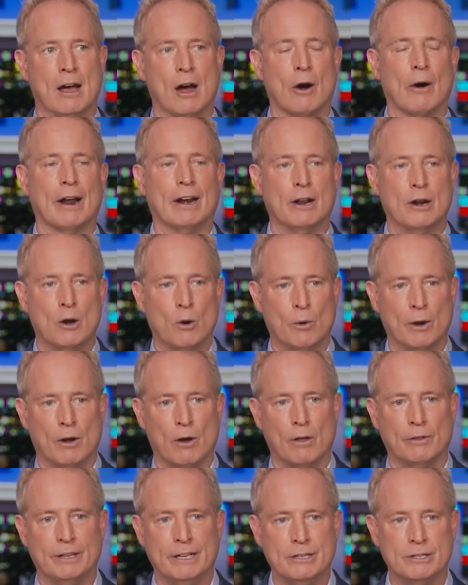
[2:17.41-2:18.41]
all right, I know what
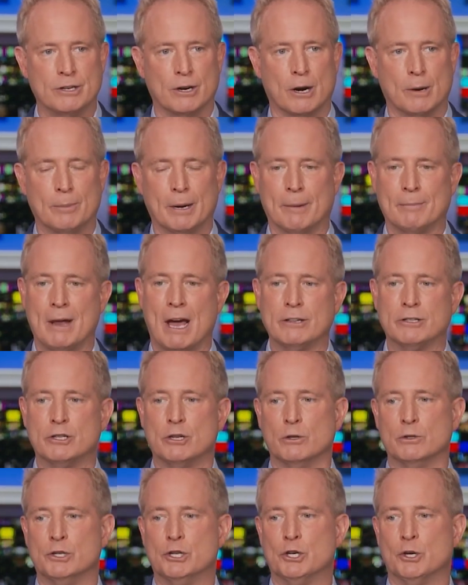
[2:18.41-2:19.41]
all these are, but I'm not
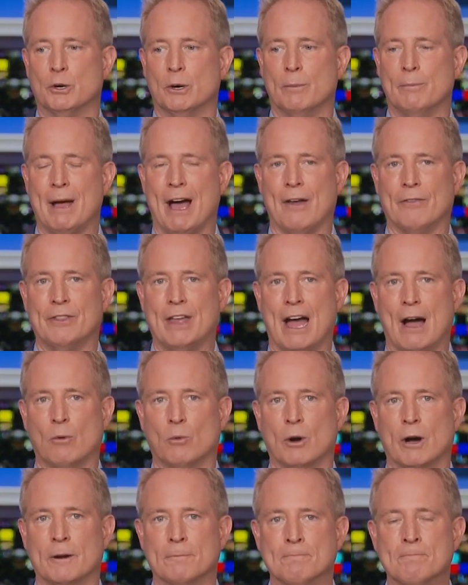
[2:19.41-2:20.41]
so sure about
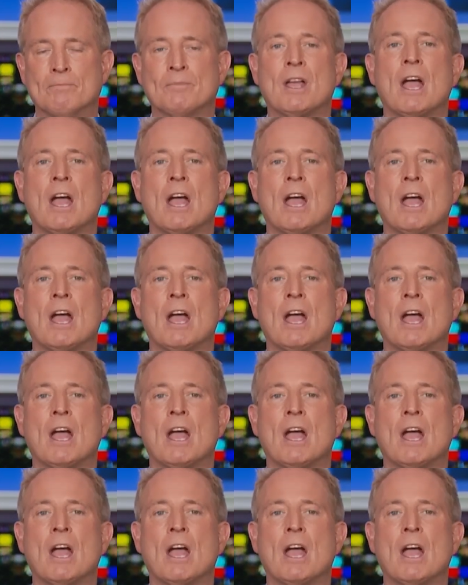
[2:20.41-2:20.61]
that one.